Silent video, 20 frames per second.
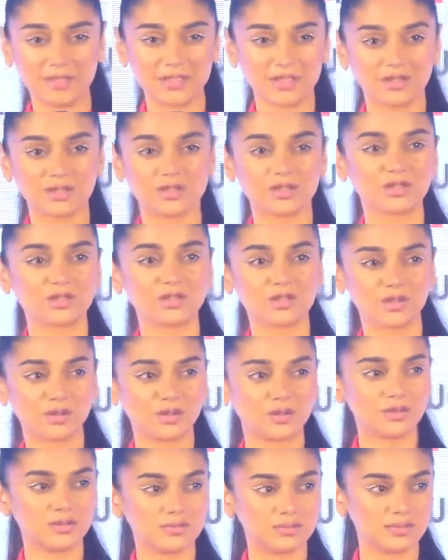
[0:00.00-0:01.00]
is also
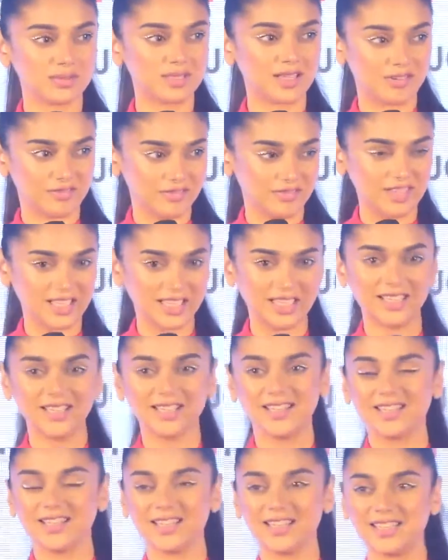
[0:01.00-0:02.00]
so lovely.
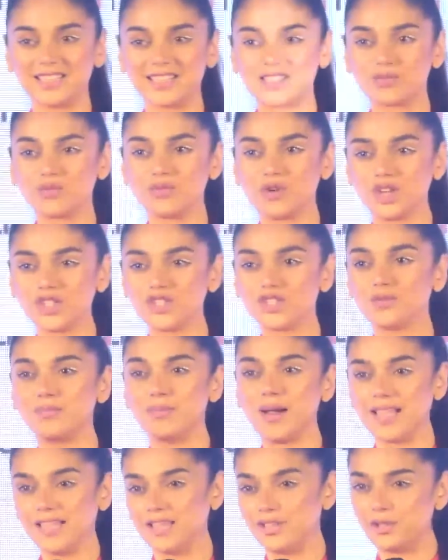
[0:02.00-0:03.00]
It's Swatch
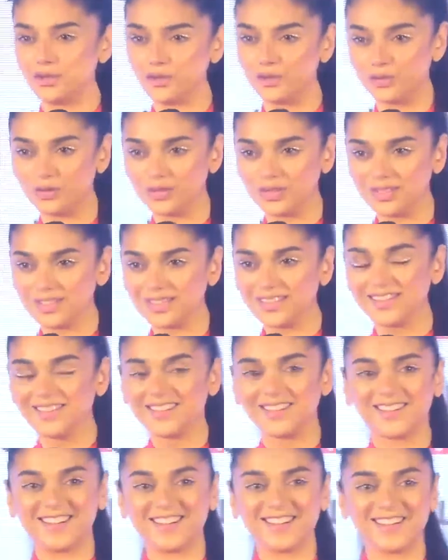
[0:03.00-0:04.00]
by You.
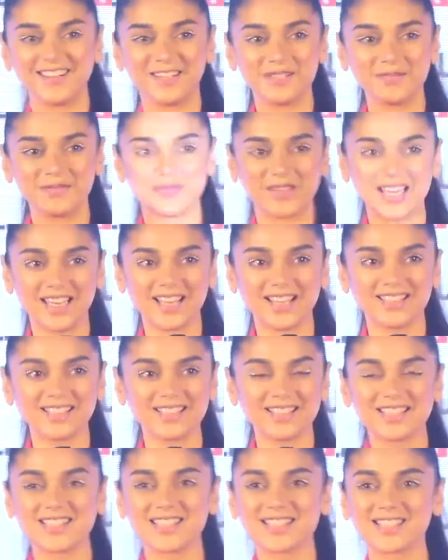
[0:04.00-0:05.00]
Um, and I
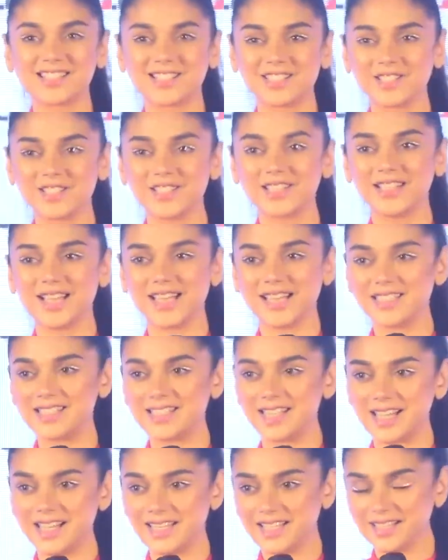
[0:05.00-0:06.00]
think that's such a
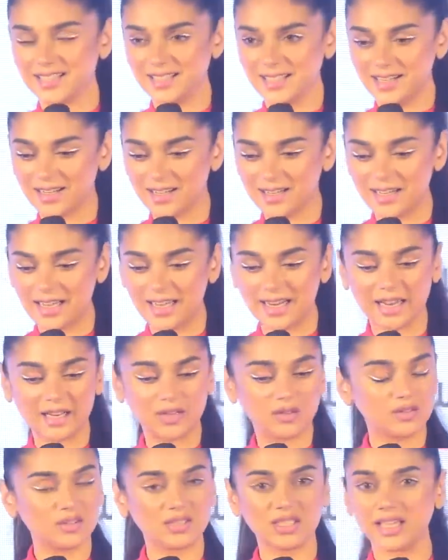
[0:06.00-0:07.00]
nice idea. And I
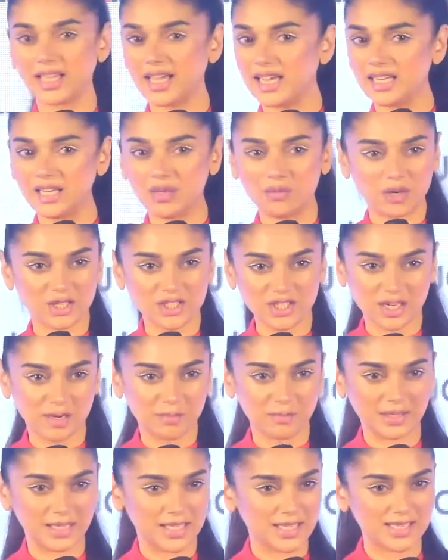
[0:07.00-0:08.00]
don't think any watch
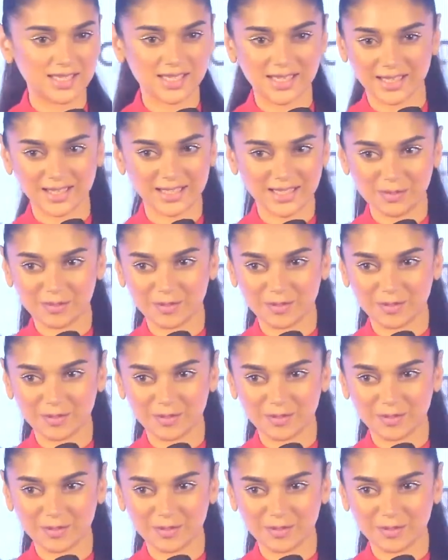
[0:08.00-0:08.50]
company has done this